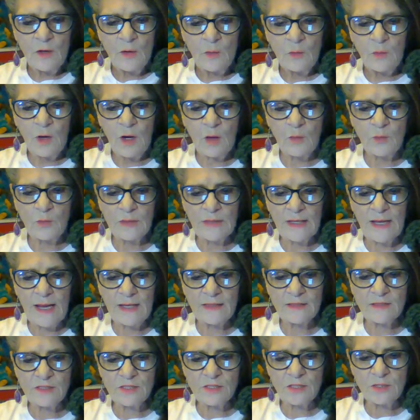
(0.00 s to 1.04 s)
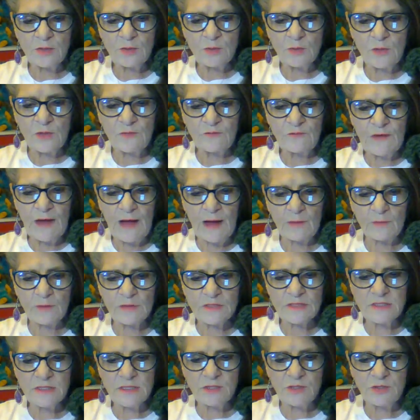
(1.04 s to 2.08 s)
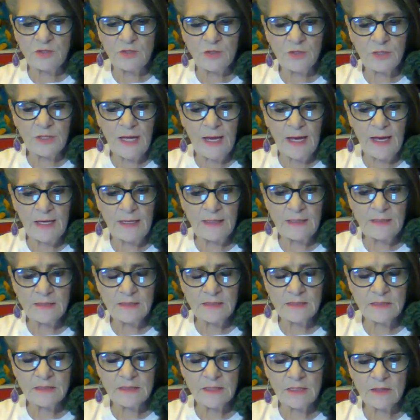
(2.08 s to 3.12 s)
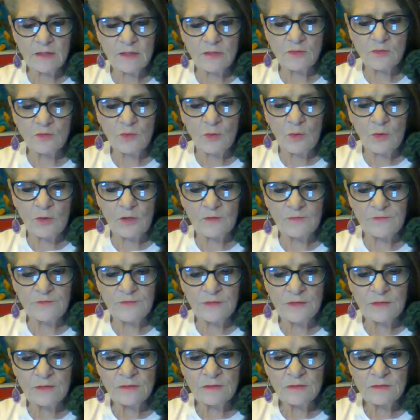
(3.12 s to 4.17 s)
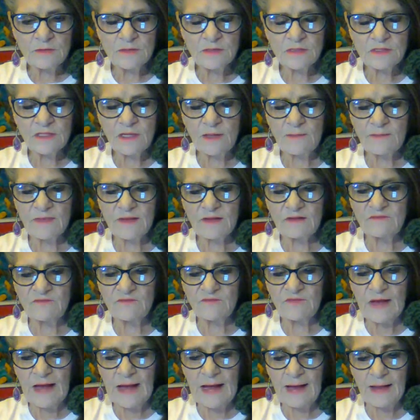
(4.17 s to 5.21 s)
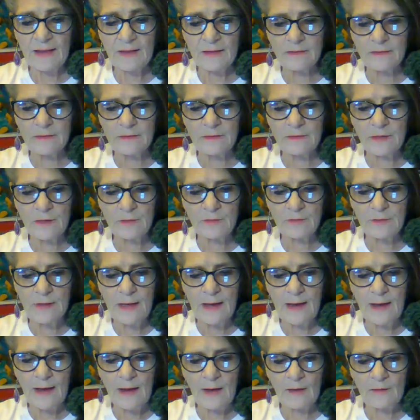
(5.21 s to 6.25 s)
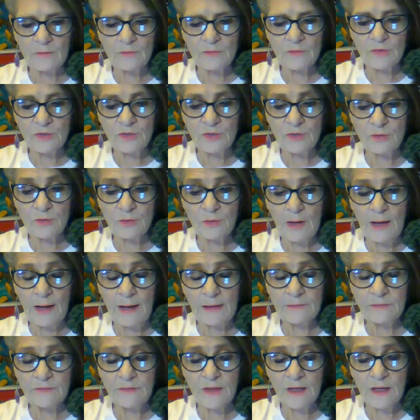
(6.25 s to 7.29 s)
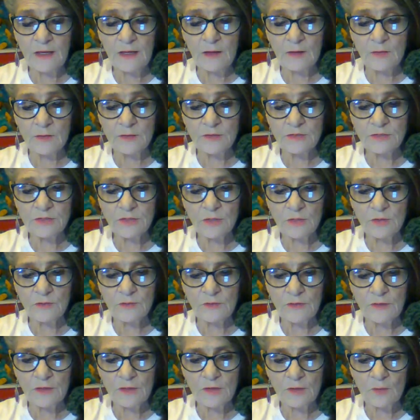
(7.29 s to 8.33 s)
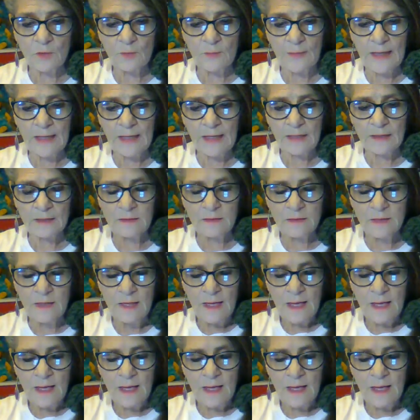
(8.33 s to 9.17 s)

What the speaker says: "What would I do if I was in your case?" said the dwarf. "Something violent, no doubt." "You're right there," returned the little man,